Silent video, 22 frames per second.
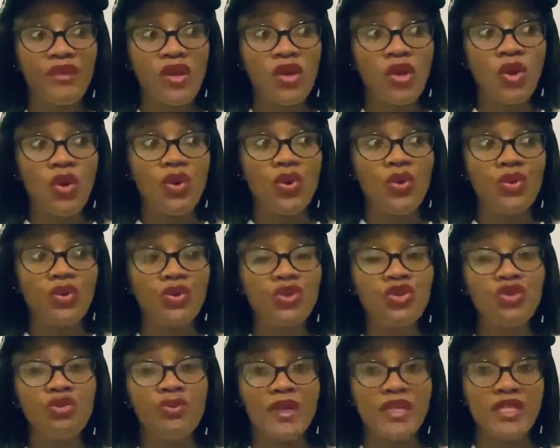go
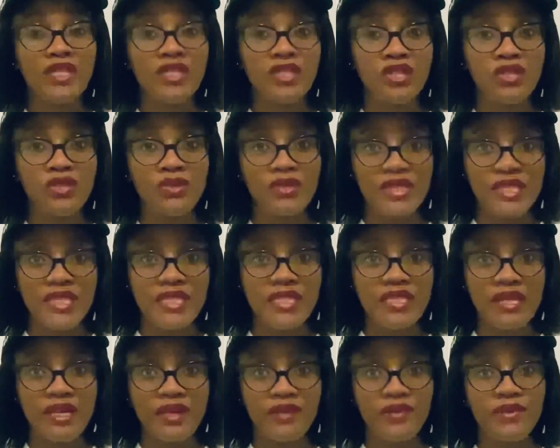too much into
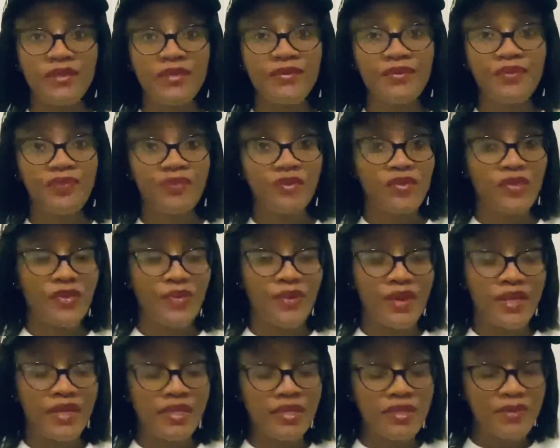detail,
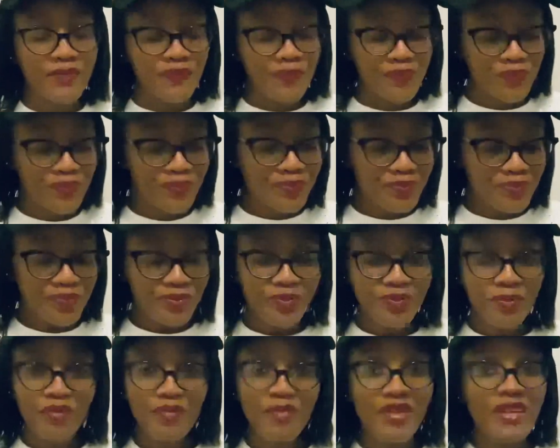right?
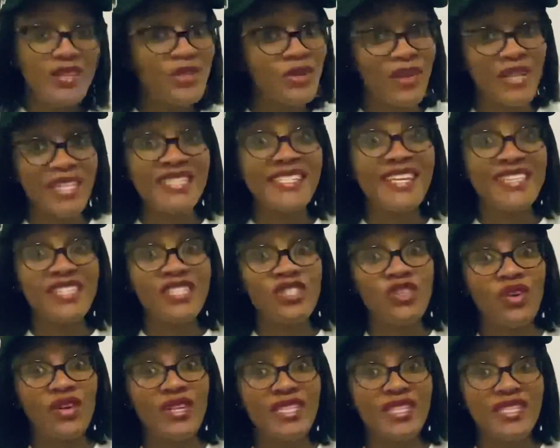So let's get
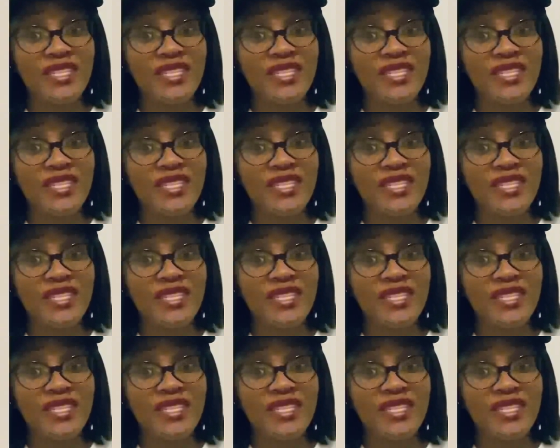started.